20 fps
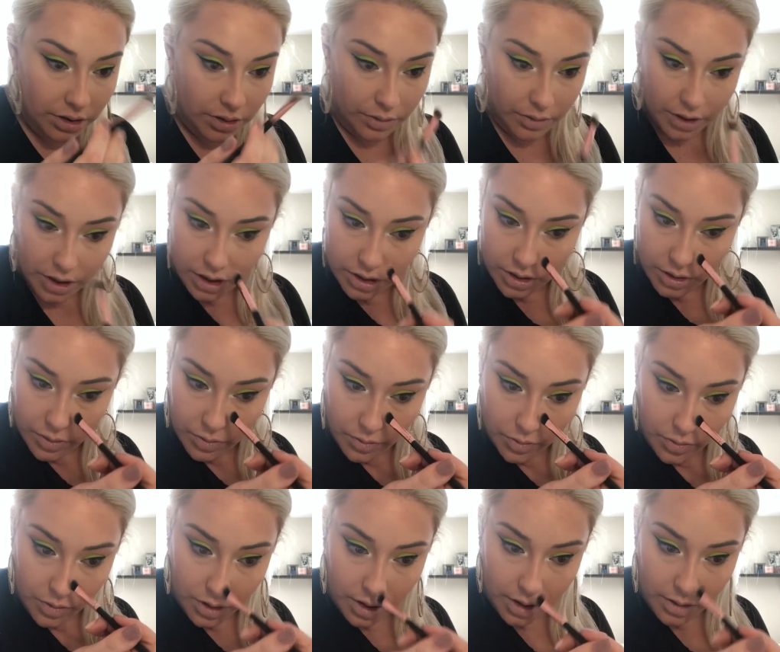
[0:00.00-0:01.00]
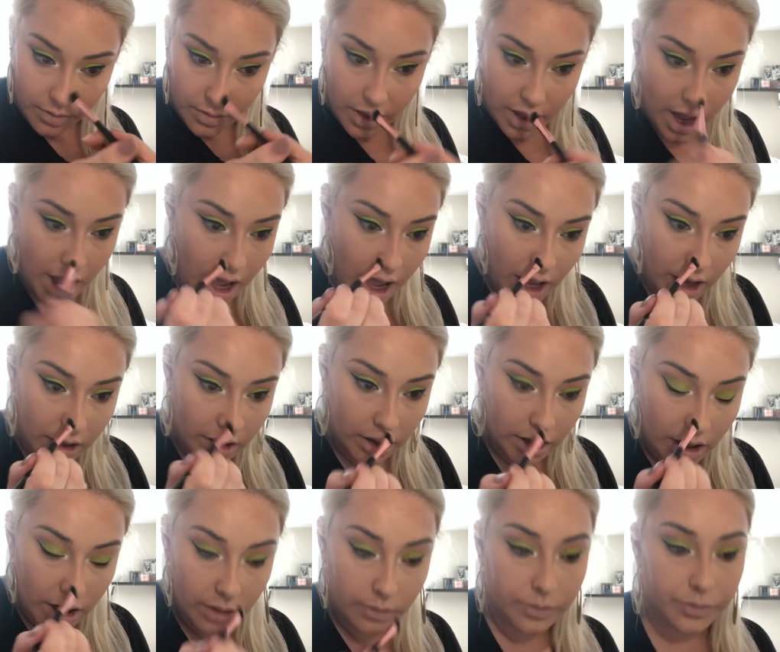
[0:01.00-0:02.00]
So we're gonna just warm that
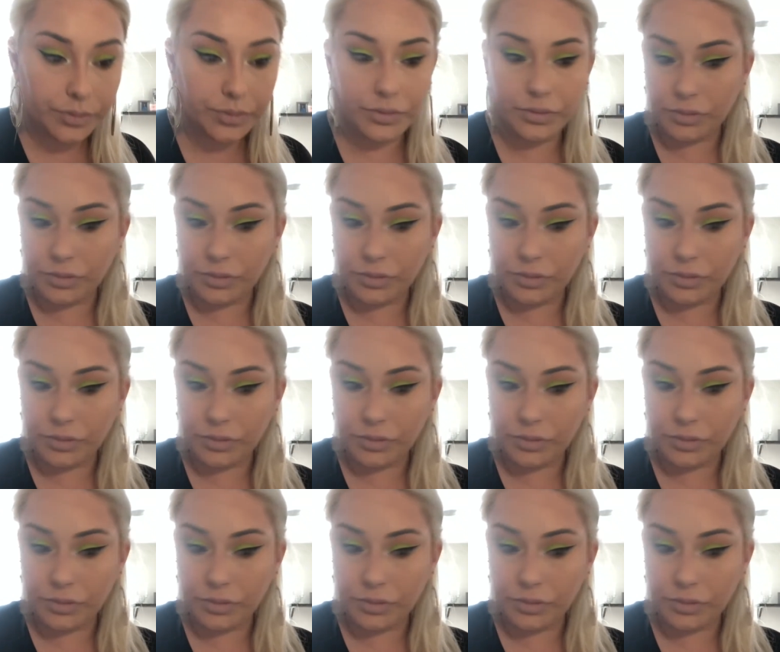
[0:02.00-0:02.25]
up